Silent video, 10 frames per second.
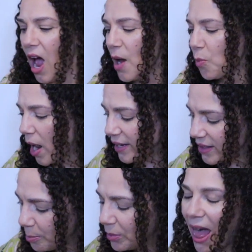I
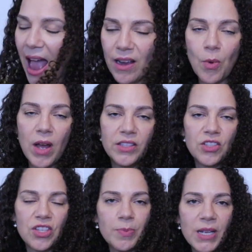wanted the black one
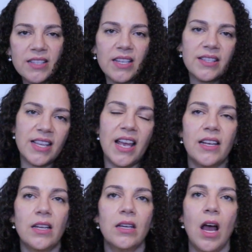just because it
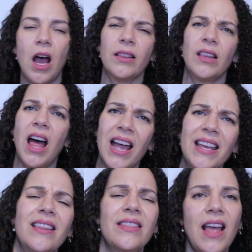said
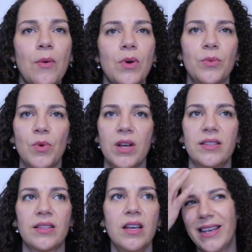online that that one
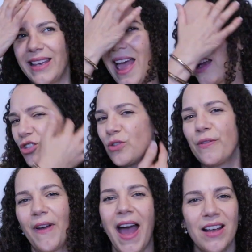was like extra
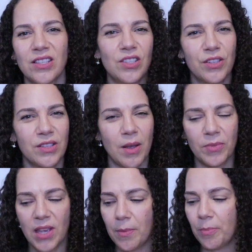fast or
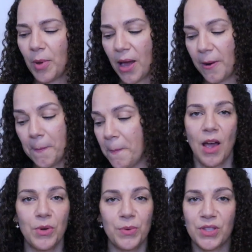something, but
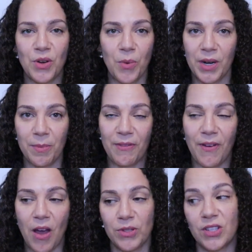that one was nowhere to be
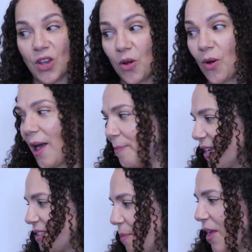found. So I
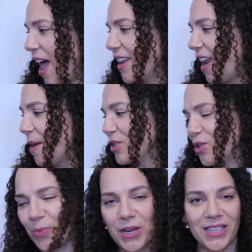picked up that. I'm
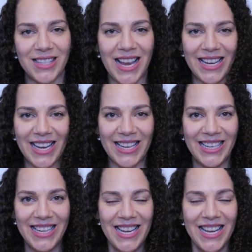super
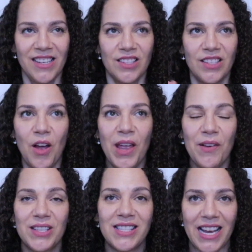excited. So now I
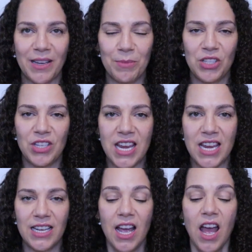have a second
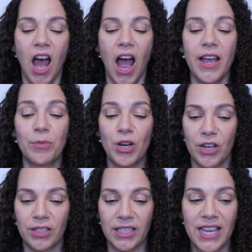machine. I am
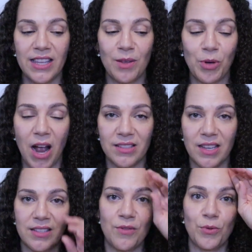currently in the
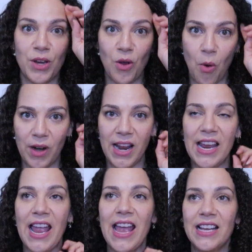process of
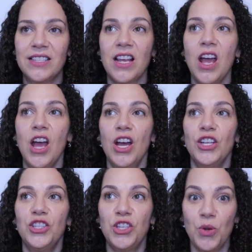recording and
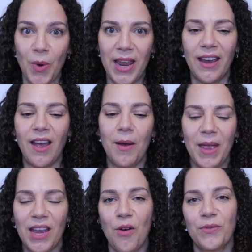doing a
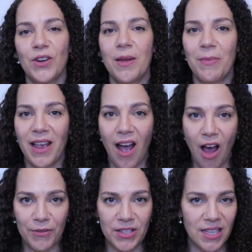makeover in my
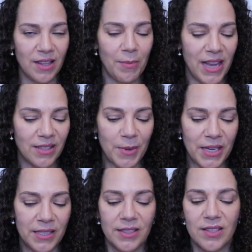office in the
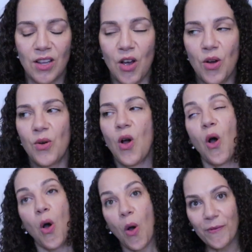basement. So
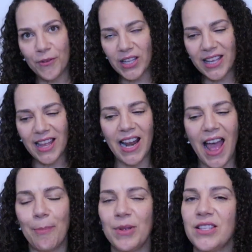hopefully that
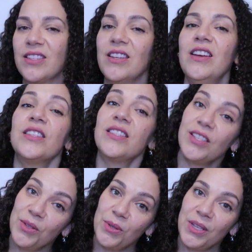happens
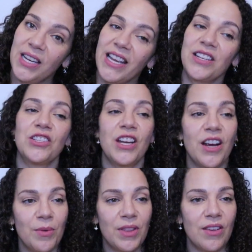soon and I can
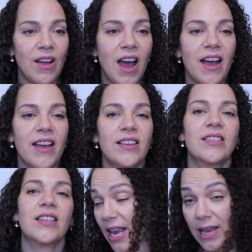share it with you
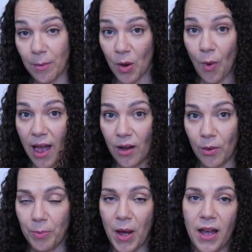guys. It's taking me a
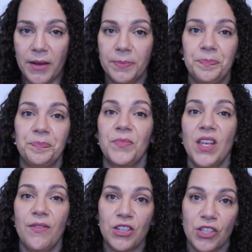while, but
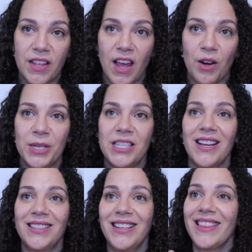eventually that'll be
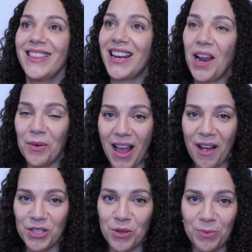done. Then I will
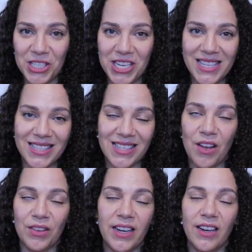have 2 machines
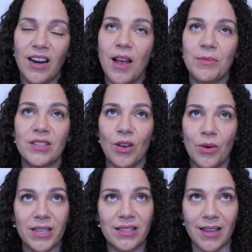down there. I'm
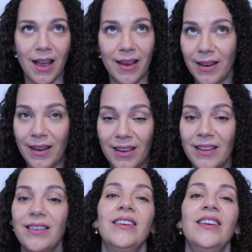so
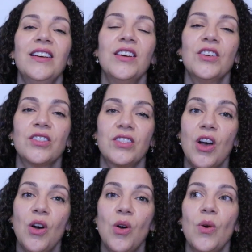excited.
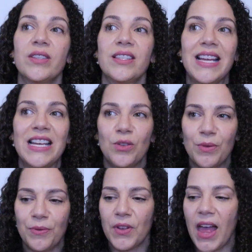So stay
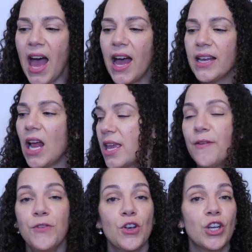tuned for that.
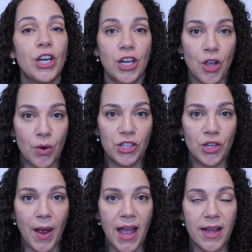If you're gonna go to
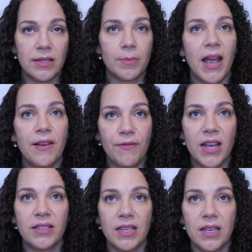Joanns, my
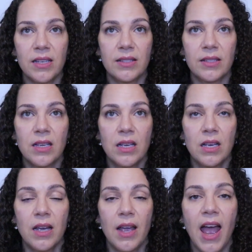advice is
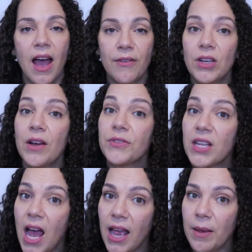have enough
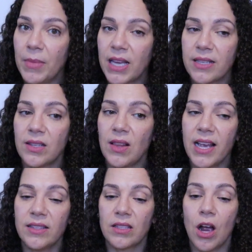time because the
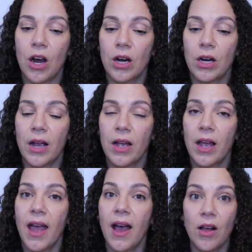lines are
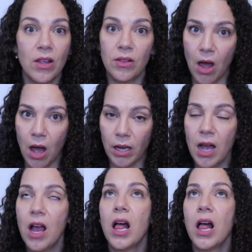hella long.